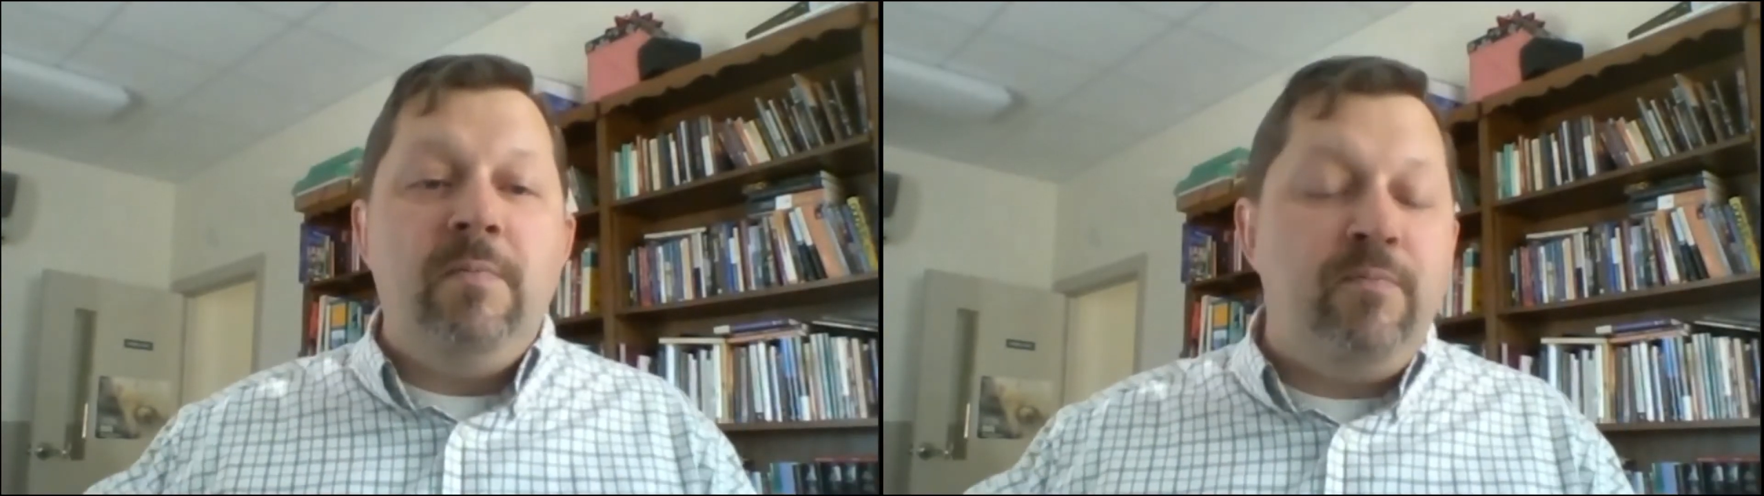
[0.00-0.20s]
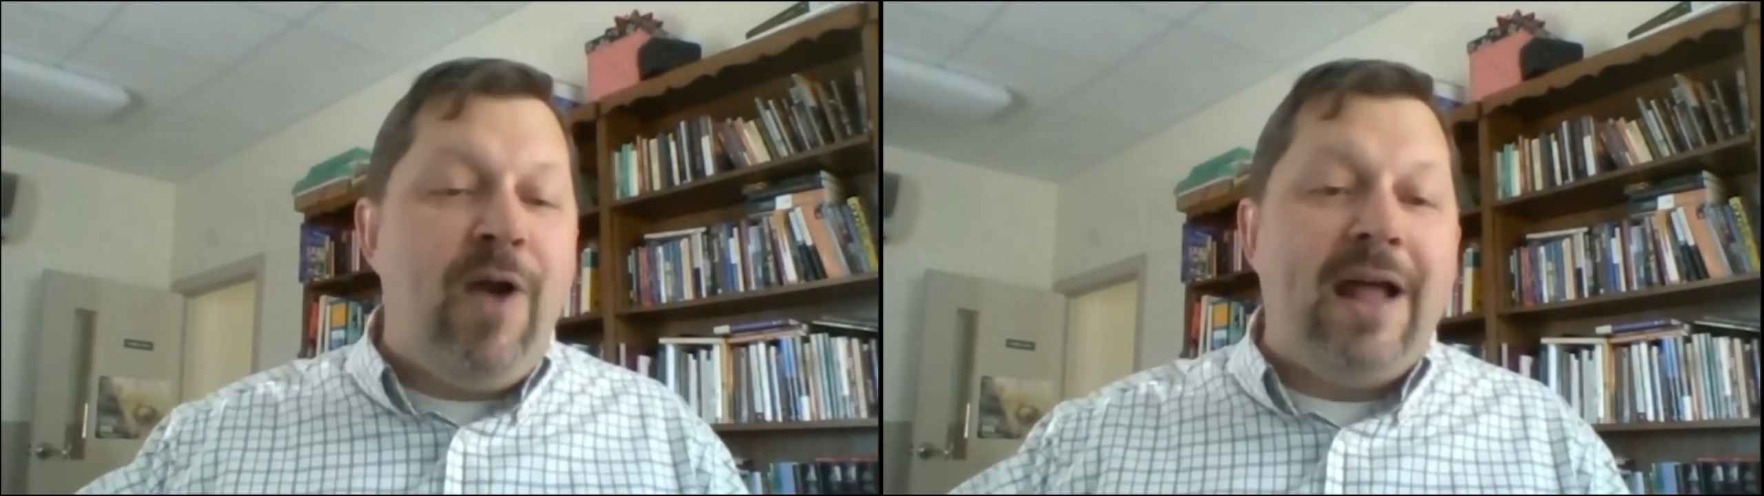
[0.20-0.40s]

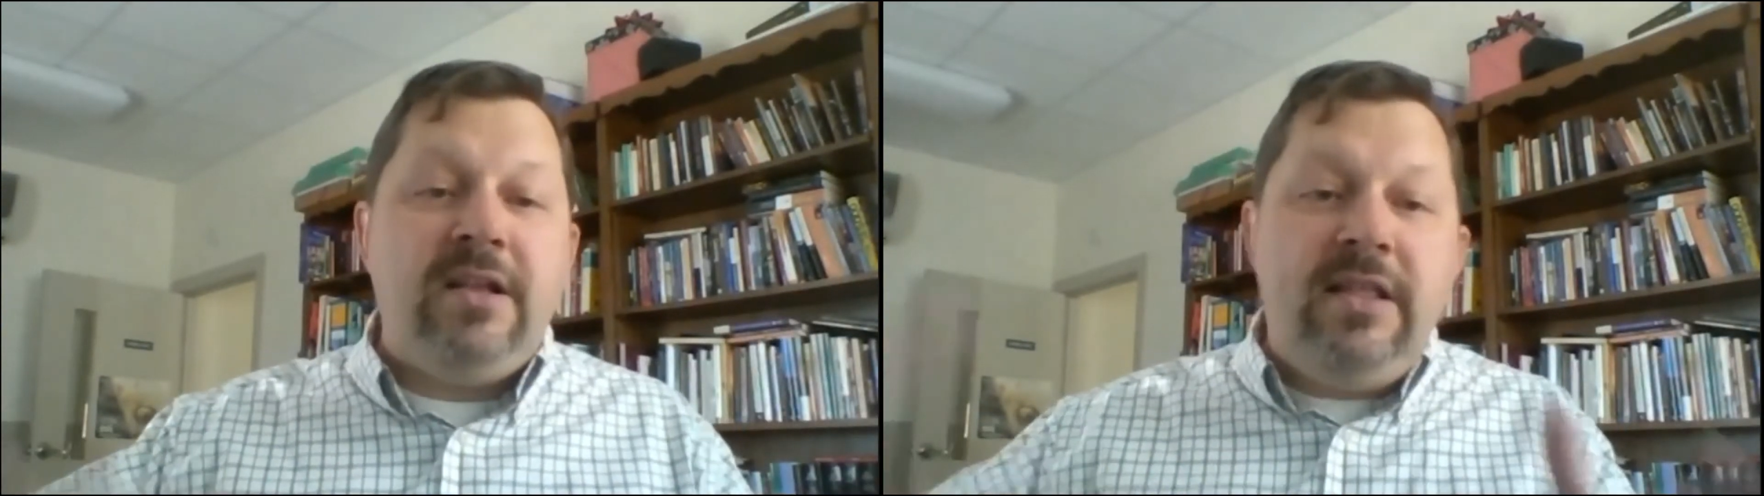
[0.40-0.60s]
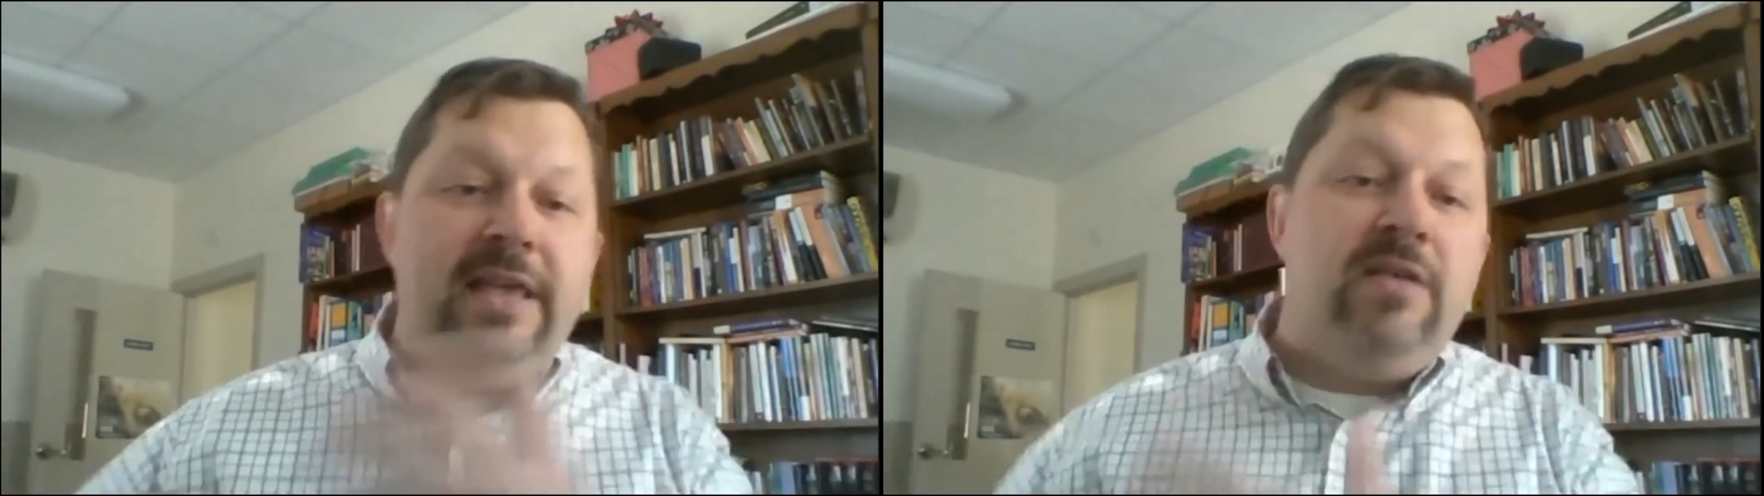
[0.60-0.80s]

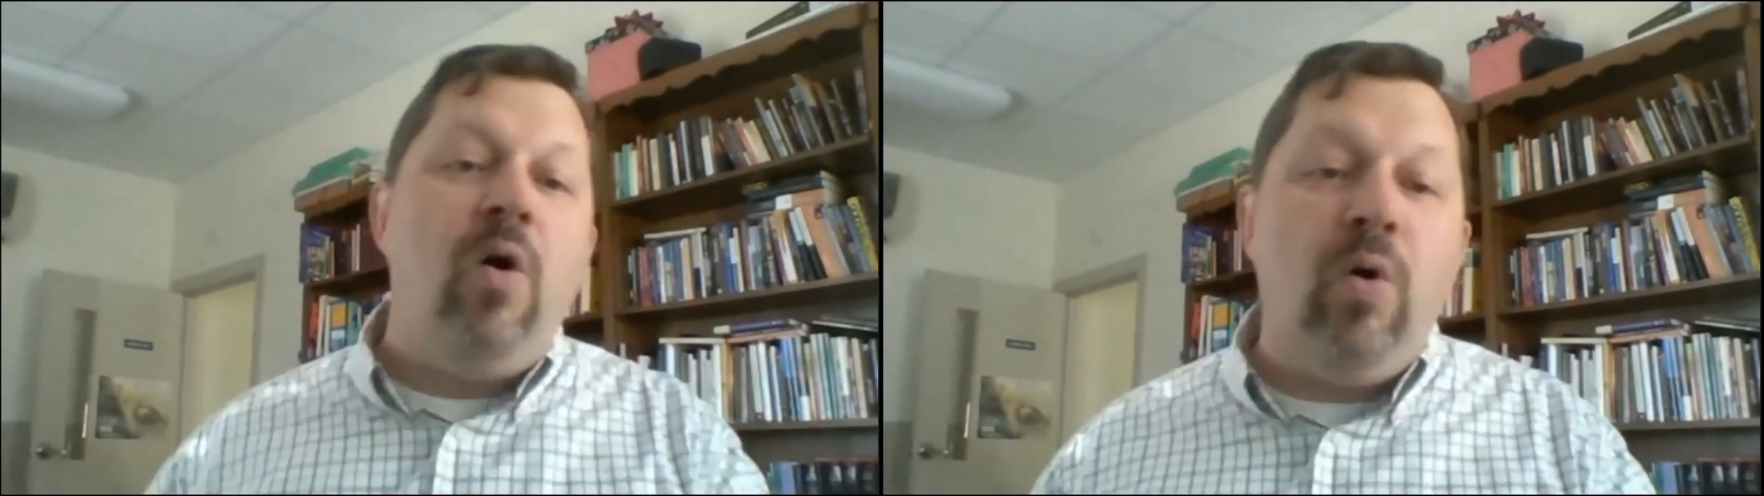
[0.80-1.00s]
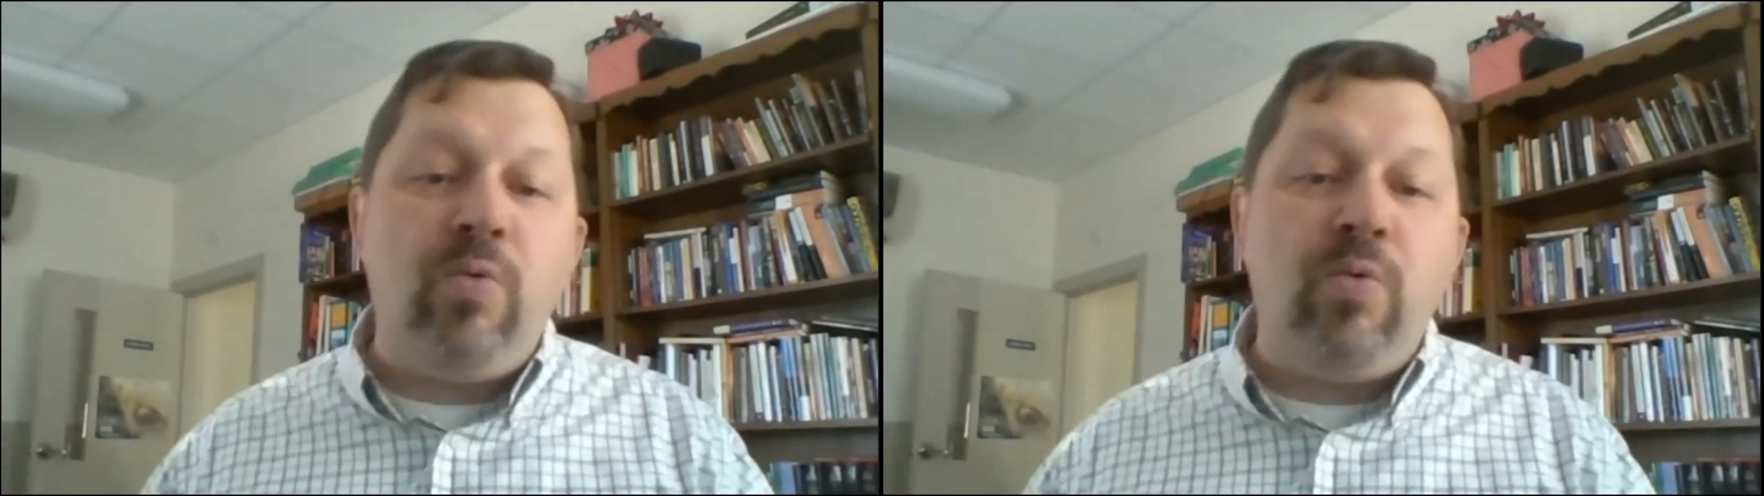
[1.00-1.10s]
practically the whole